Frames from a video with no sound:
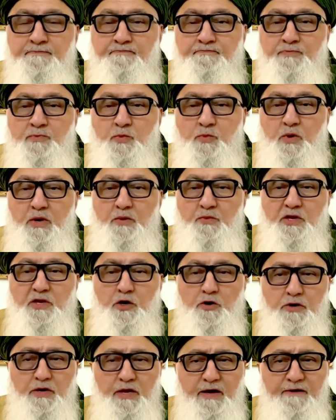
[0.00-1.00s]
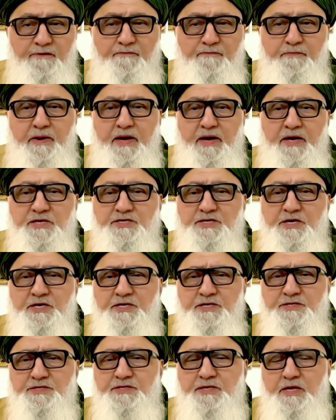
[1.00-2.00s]
When we don't have
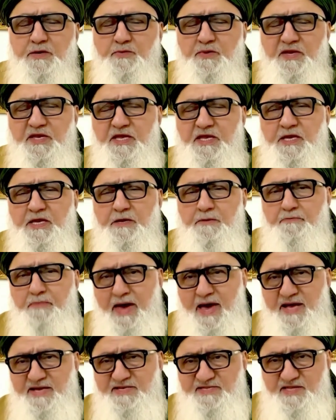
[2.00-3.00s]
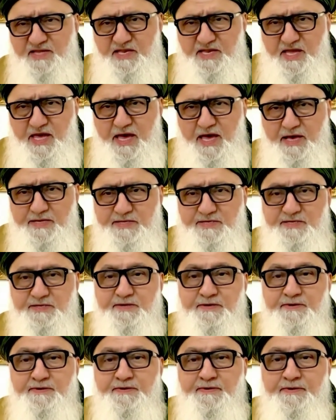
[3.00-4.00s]
patience then we didn't pass the test,
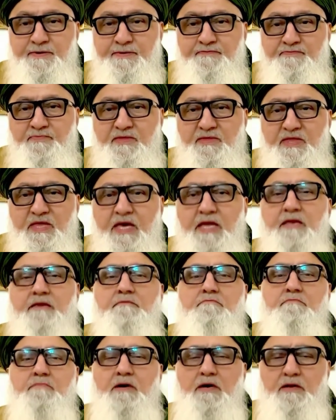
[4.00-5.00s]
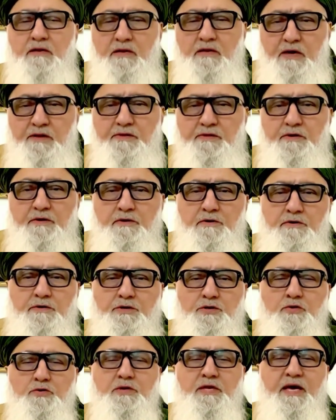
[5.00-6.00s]
then another
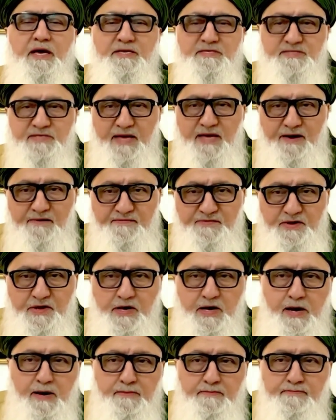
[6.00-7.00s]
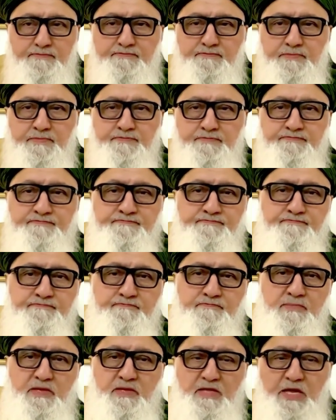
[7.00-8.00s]
2 tests have to come.
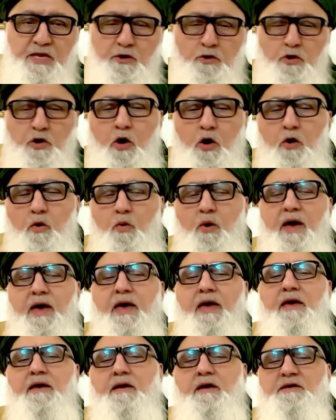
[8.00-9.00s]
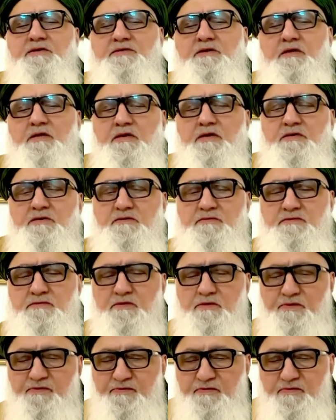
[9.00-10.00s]
They don't go away because Allah is
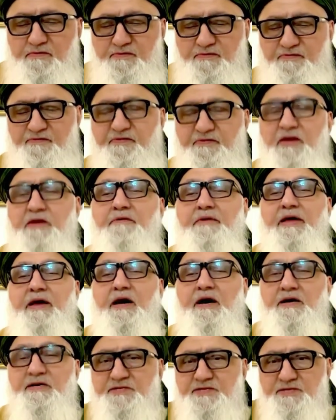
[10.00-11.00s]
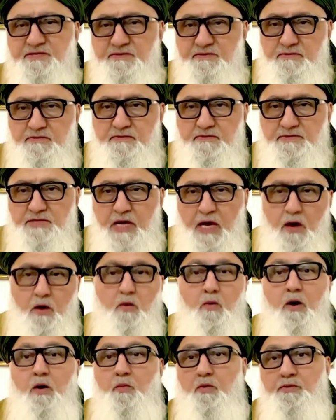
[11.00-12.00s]
not fearing us saying, oh
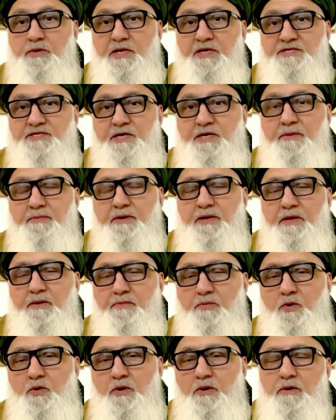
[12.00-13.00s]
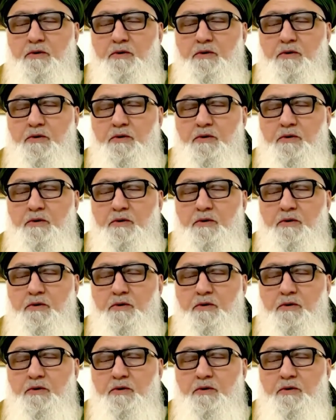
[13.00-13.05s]
I won't test him anymore.